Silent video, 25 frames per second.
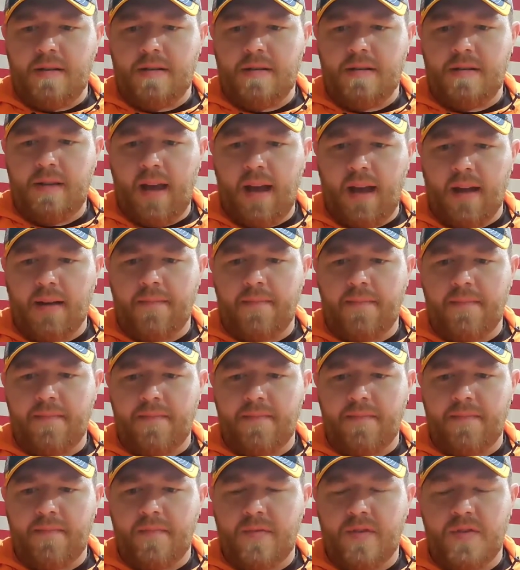Yeah,
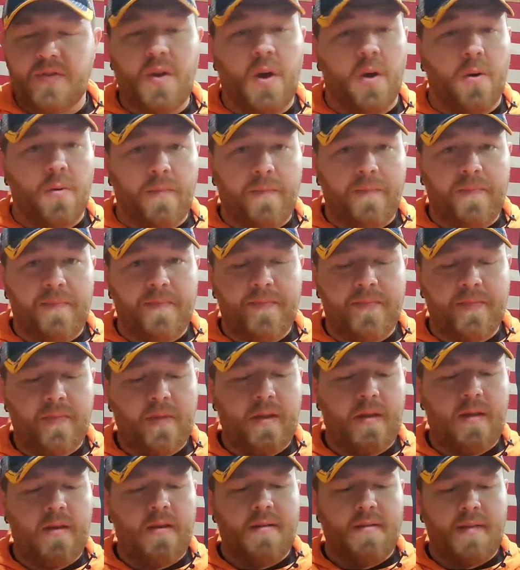so
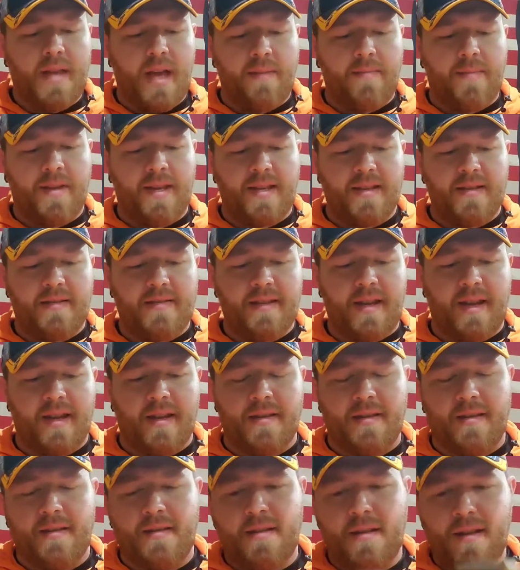that being
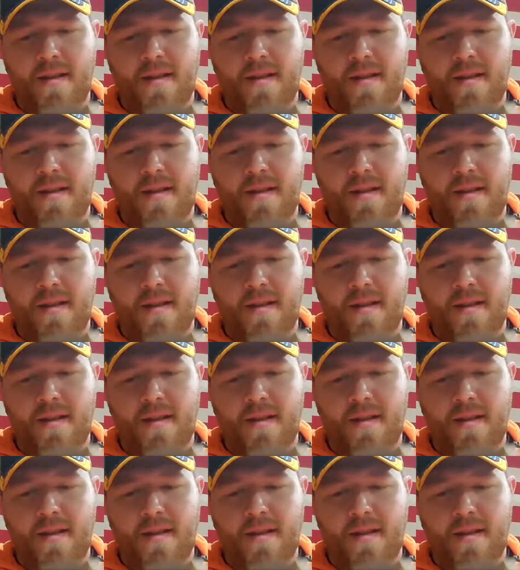said,